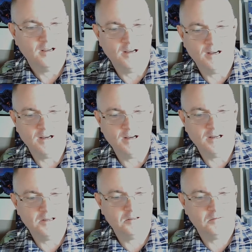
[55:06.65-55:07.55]

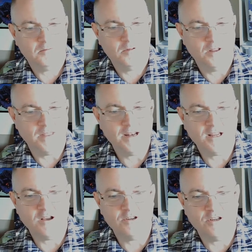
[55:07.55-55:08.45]
And then it
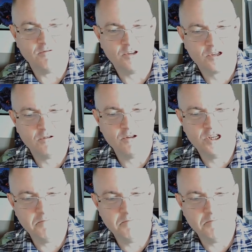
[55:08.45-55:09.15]
goes into a scorching